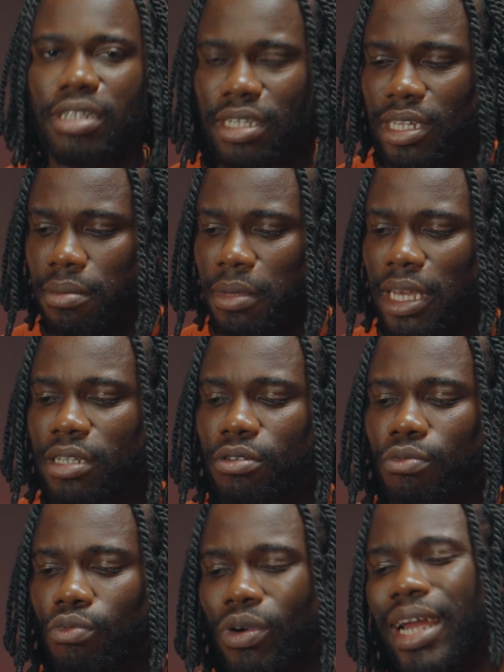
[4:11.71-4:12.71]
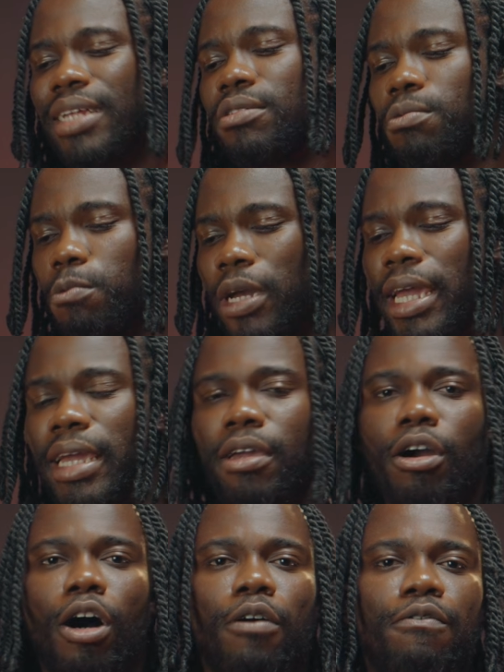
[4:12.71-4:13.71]
system is RED's
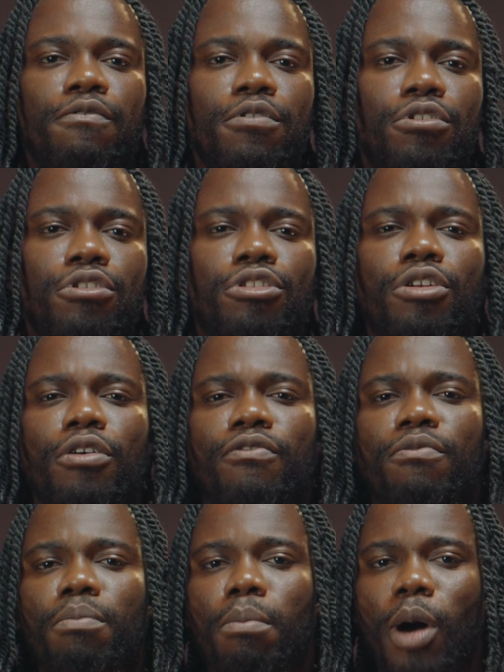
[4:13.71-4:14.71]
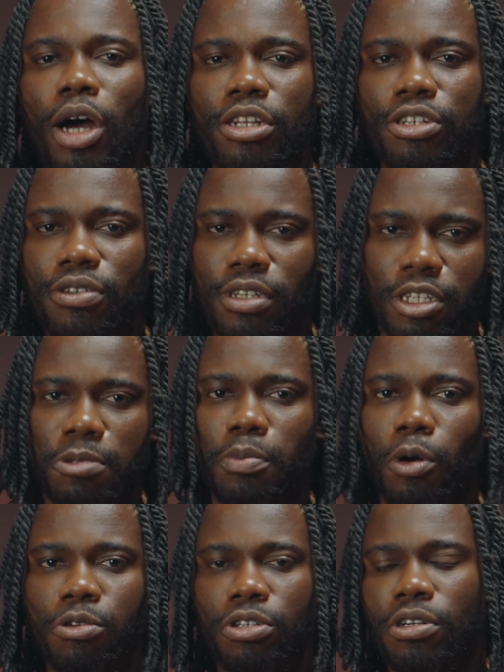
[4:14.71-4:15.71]
way of sort of monitoring
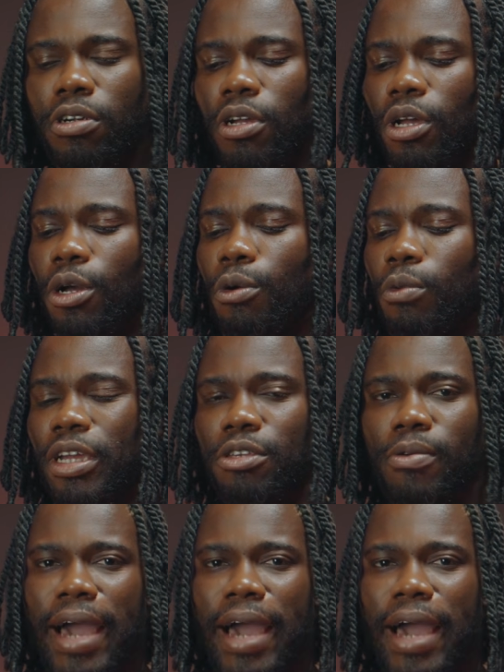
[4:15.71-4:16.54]
exposure, where you